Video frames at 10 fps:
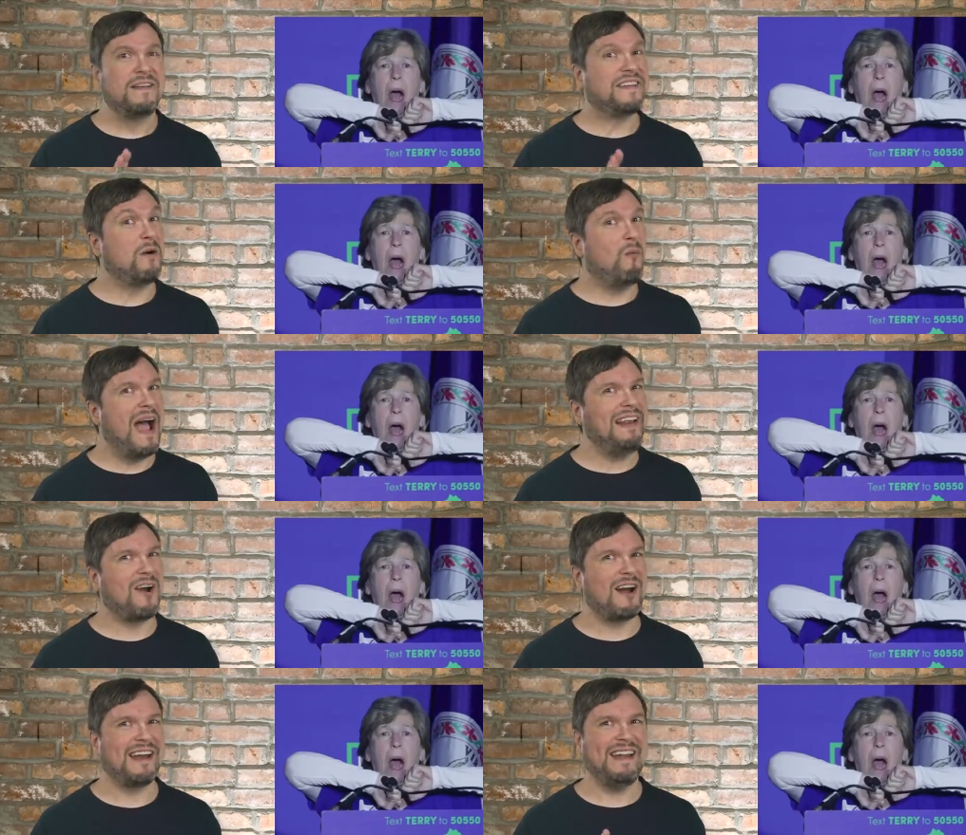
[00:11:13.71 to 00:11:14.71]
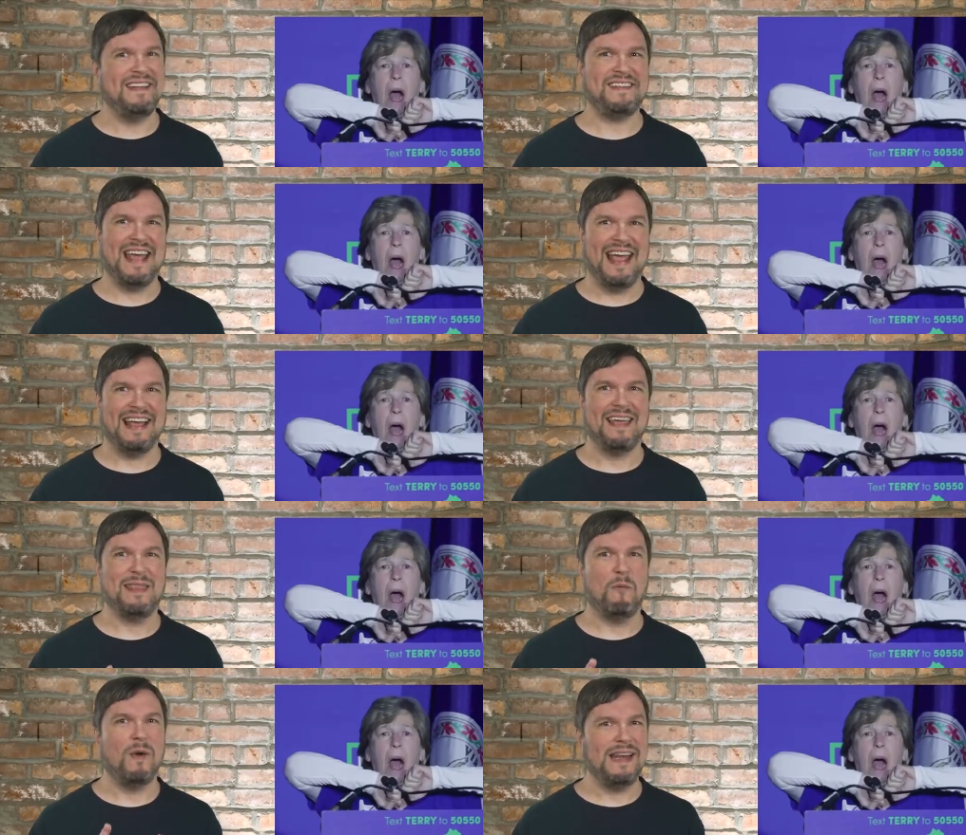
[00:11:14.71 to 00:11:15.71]
Speaker 1: So Weingarten is saying
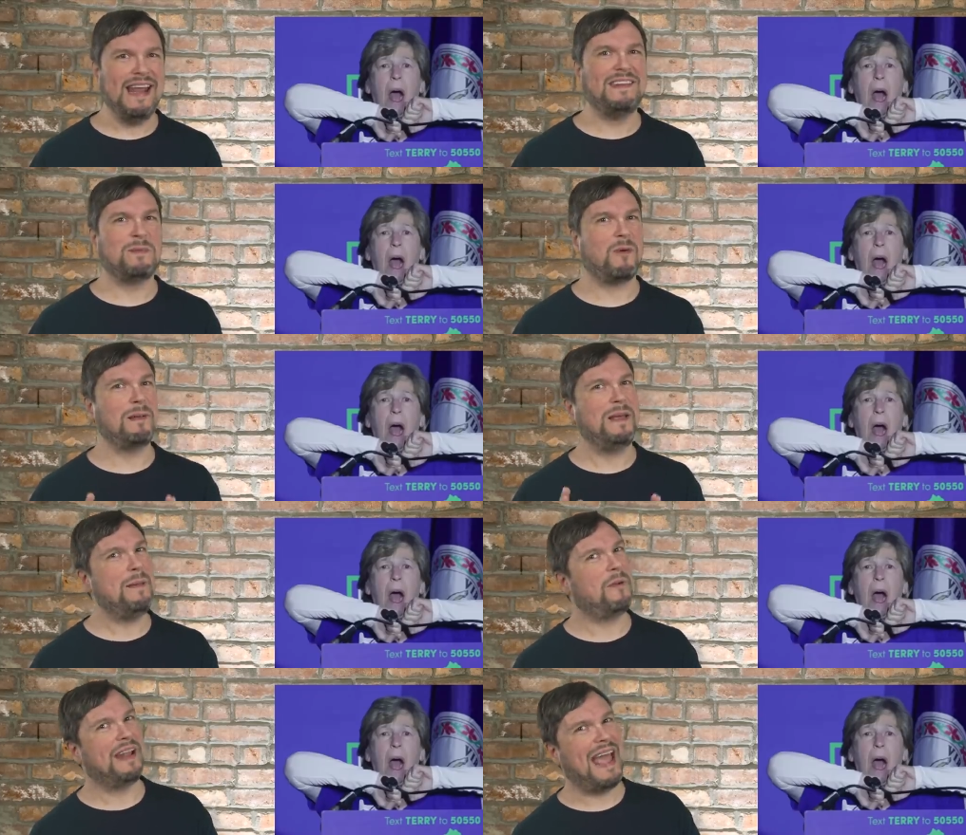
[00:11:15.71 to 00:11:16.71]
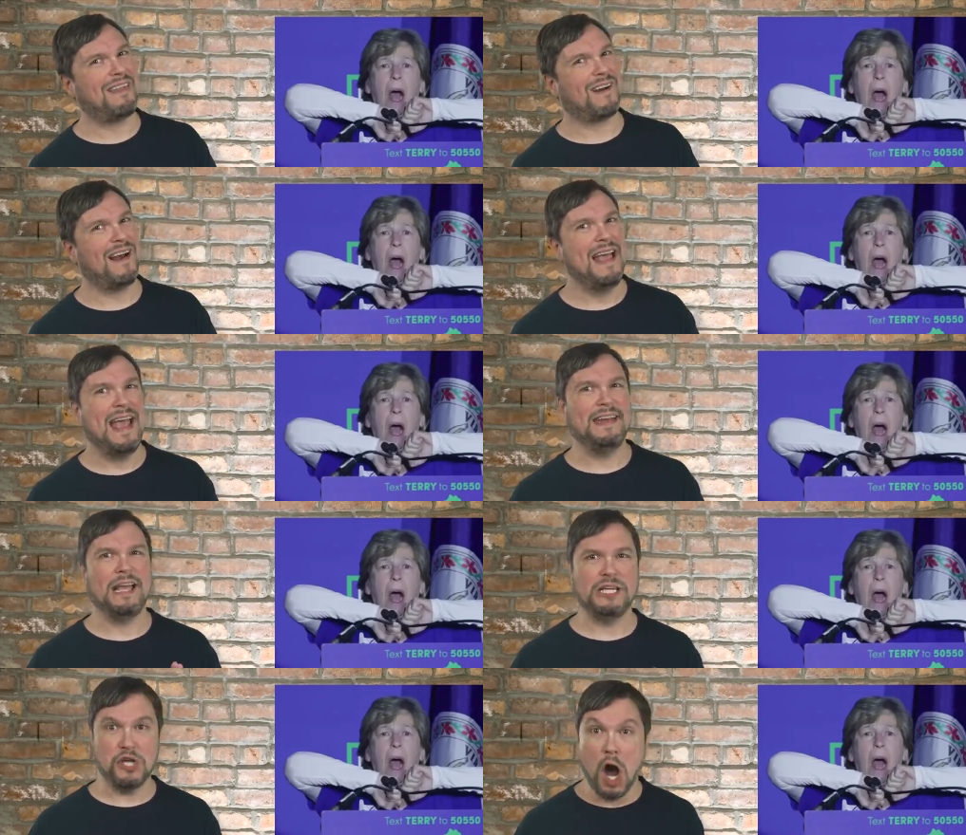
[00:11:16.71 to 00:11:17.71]
that we need to bring people together and
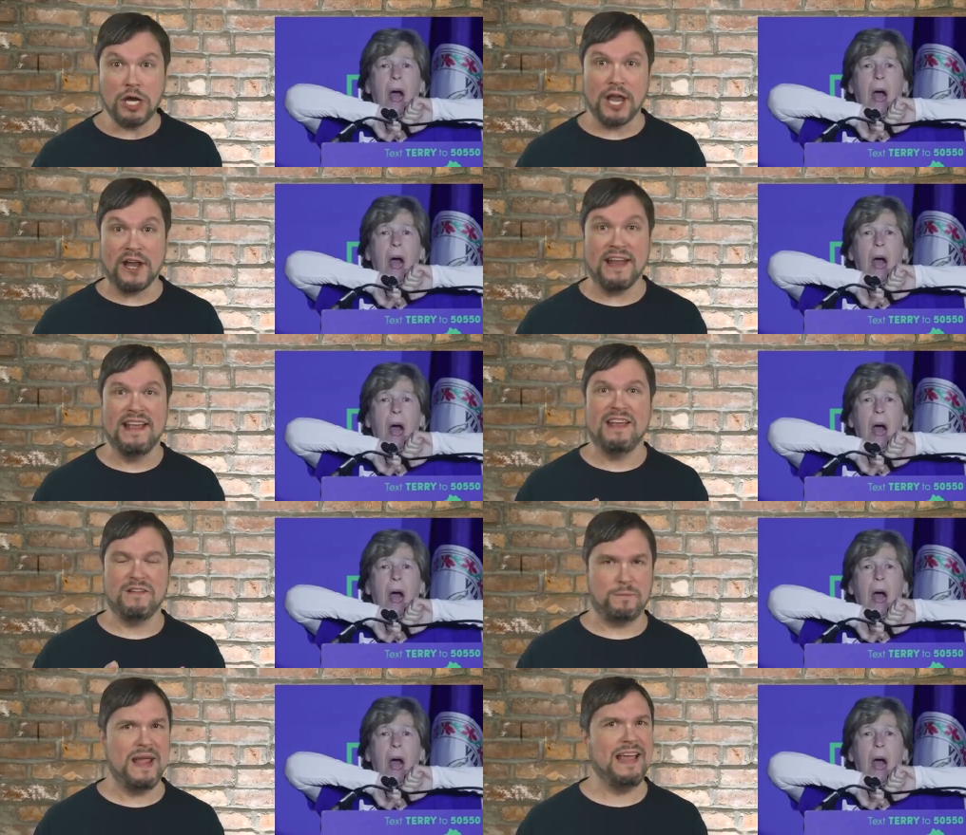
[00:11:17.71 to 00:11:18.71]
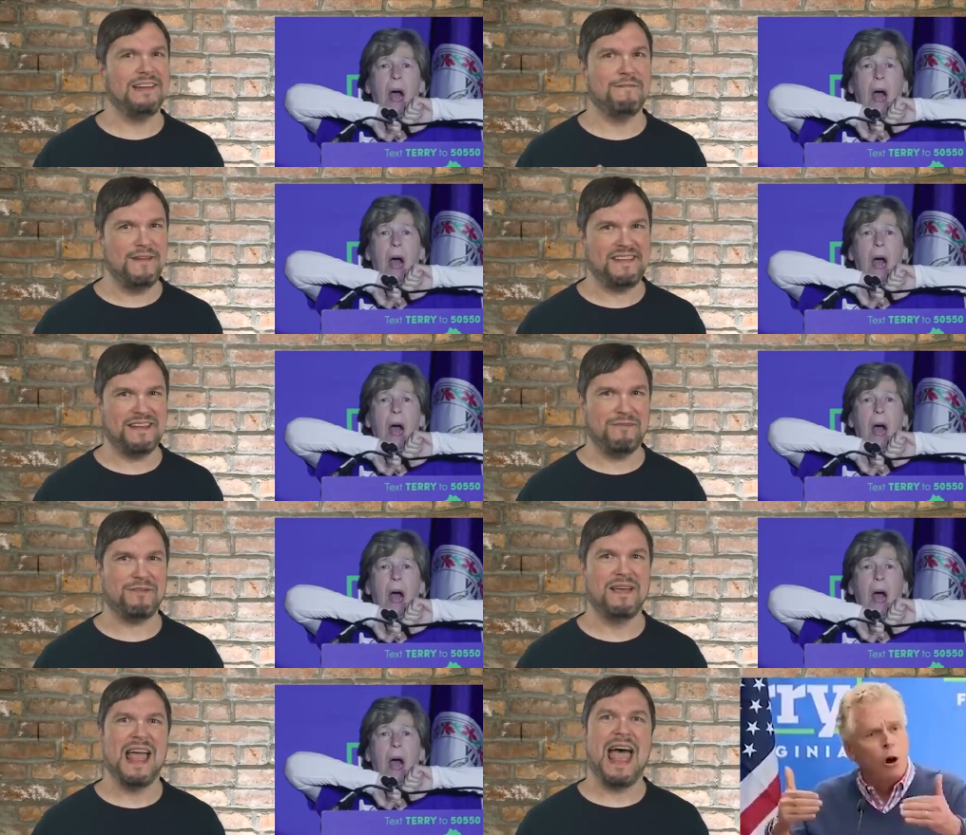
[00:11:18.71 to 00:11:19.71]
that Youngkin is being
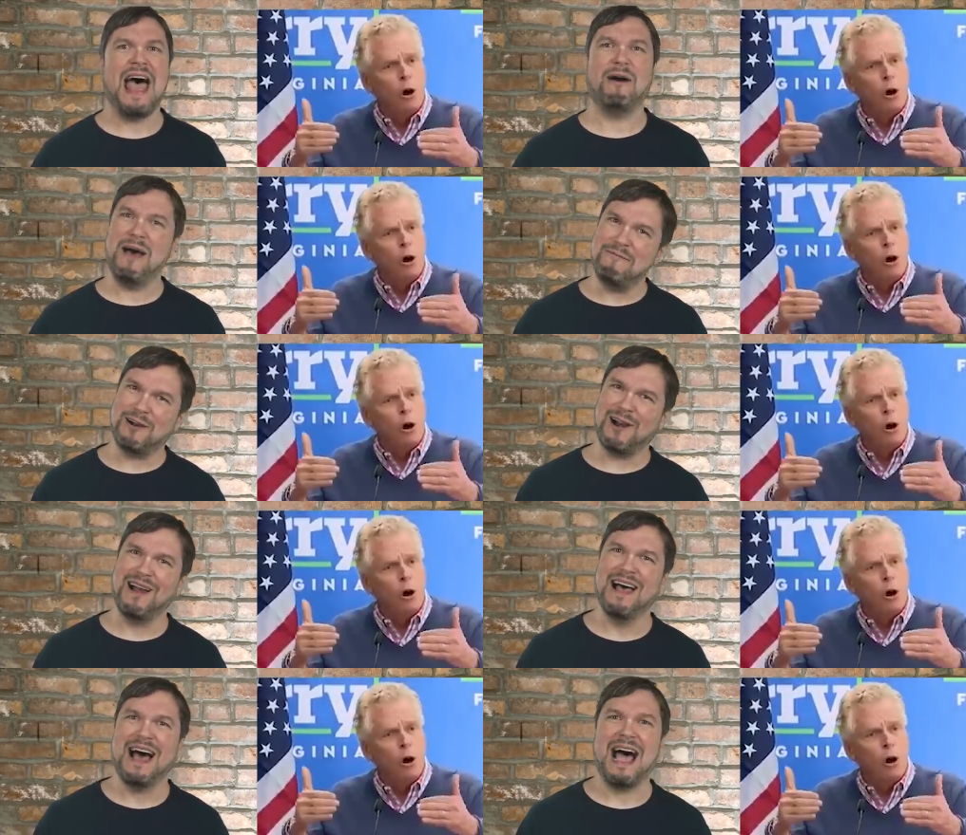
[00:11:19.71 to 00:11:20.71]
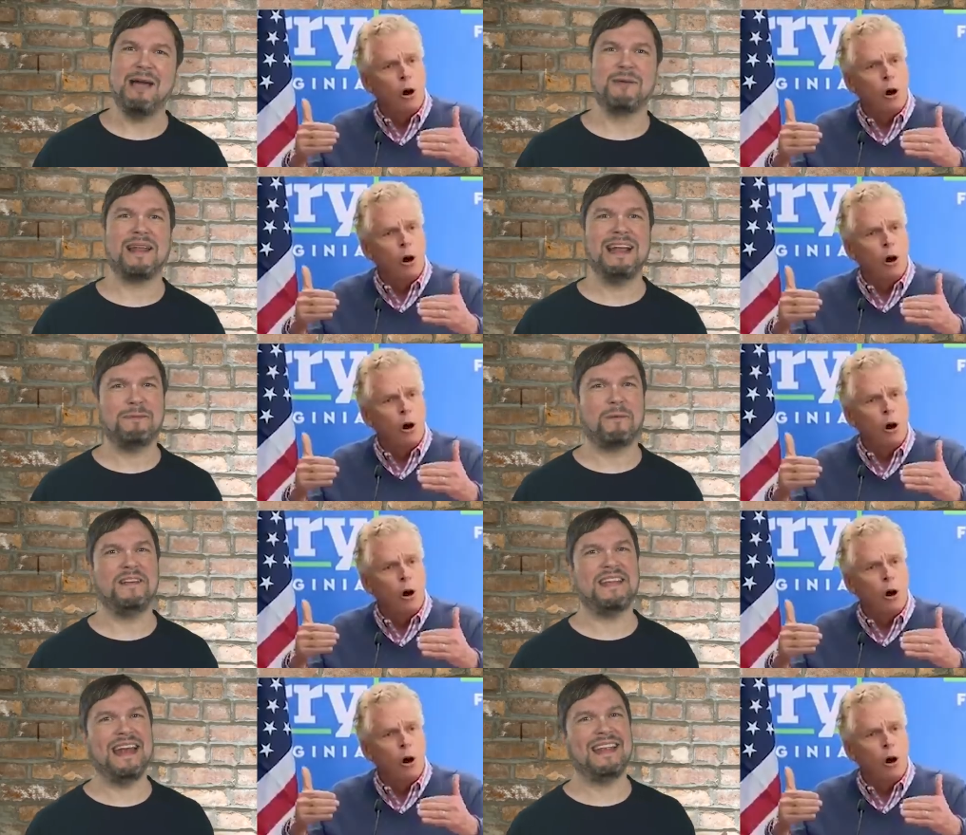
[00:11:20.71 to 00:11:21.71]
divisive. However, I would like to
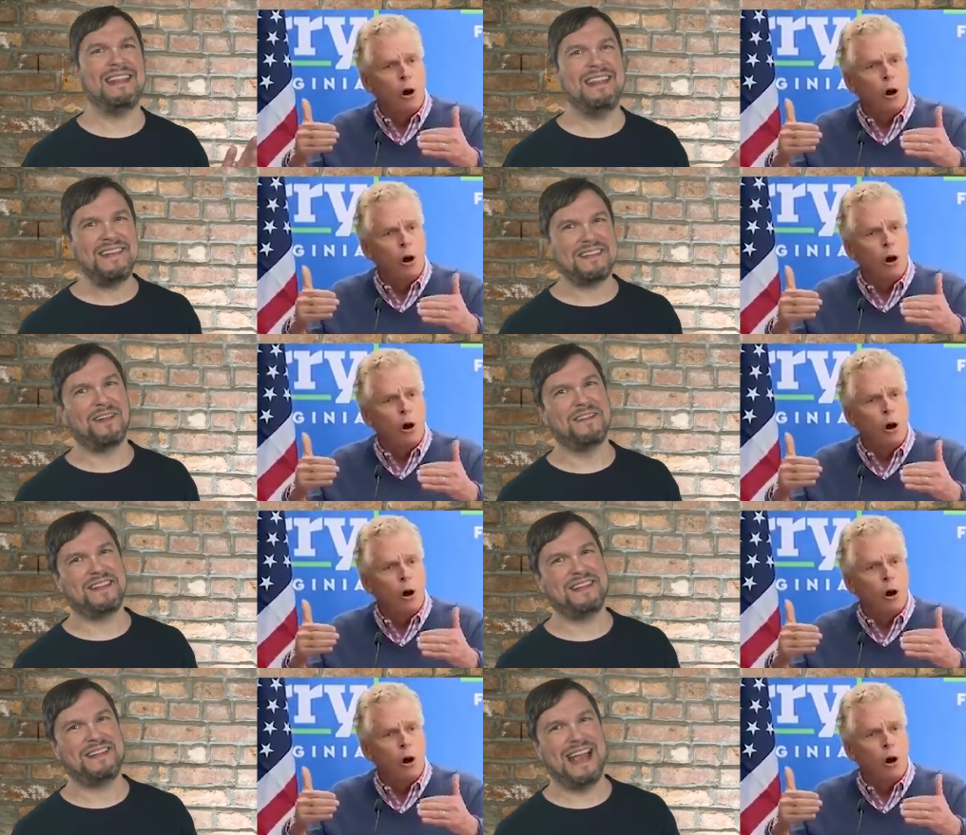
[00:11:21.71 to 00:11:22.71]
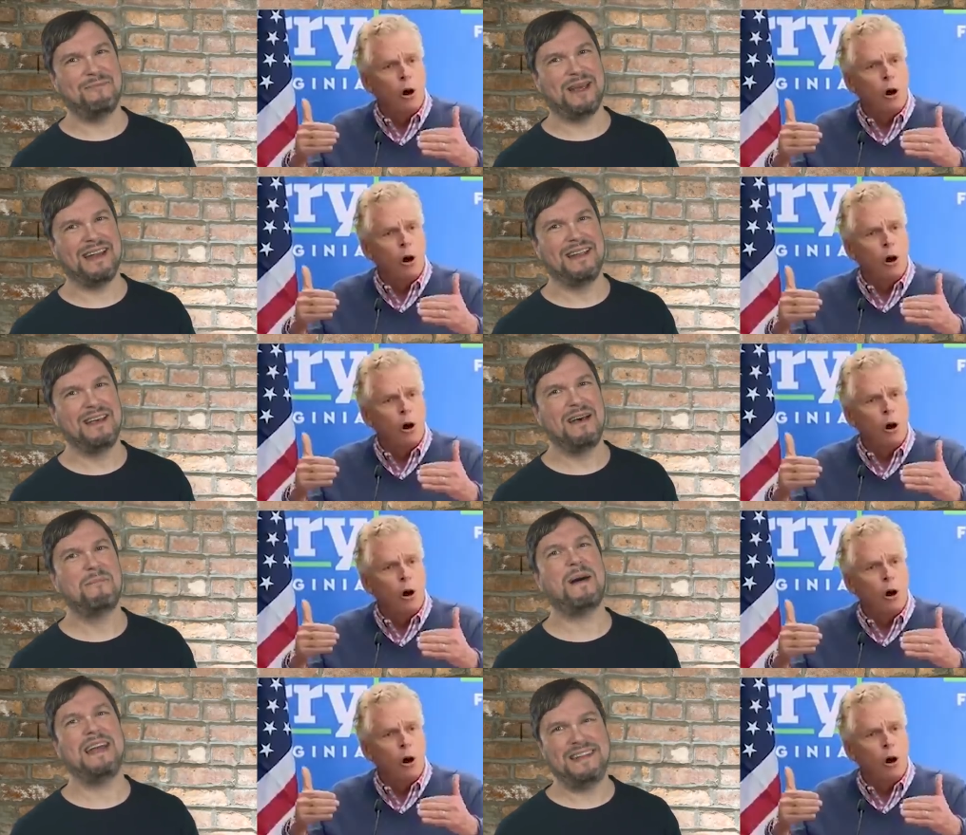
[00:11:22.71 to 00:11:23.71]
present this closing statement
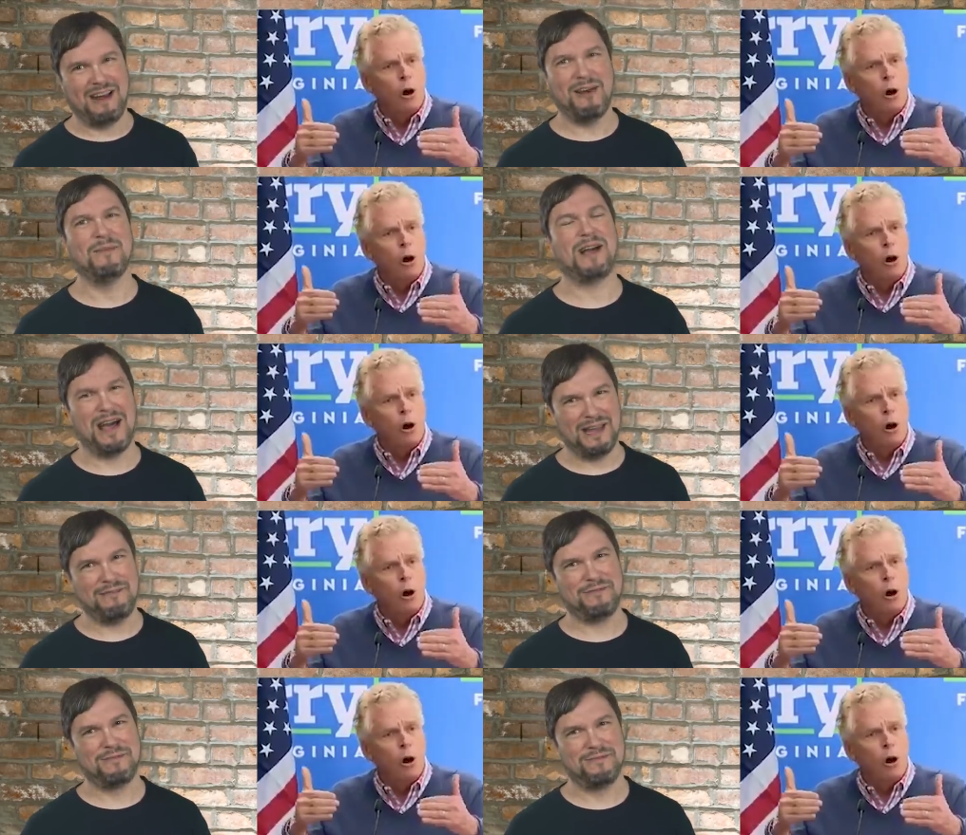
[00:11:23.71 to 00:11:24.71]
by Terry McAuliffe.